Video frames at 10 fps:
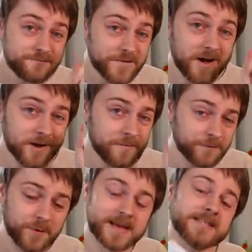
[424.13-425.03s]
Far
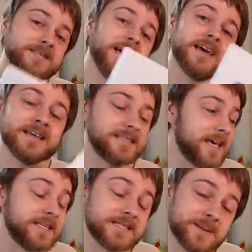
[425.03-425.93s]
from it. There is
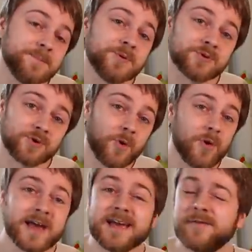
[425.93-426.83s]
a simple
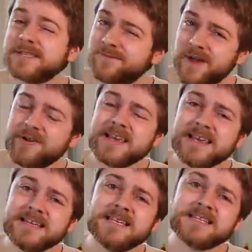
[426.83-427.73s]
core here that's very
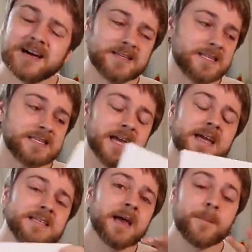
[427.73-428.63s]
easy to
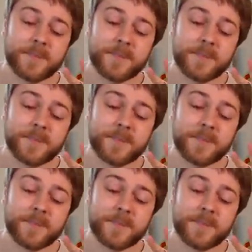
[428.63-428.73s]
understand,